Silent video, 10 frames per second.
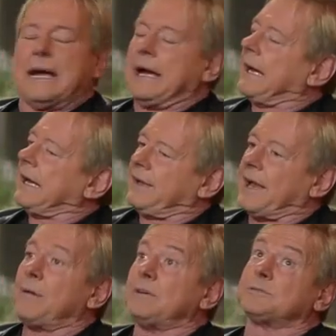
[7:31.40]
Yeah, and
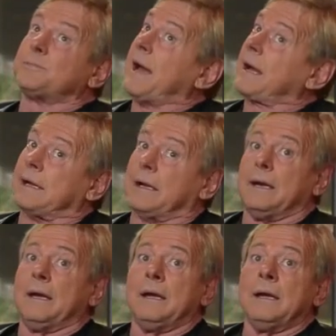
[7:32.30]
that was back
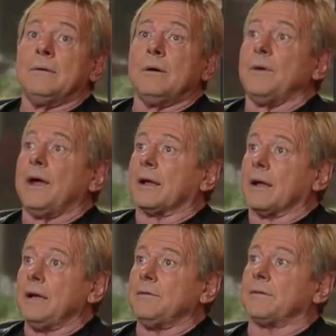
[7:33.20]
when we had
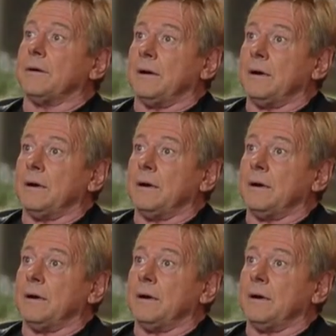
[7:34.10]
life.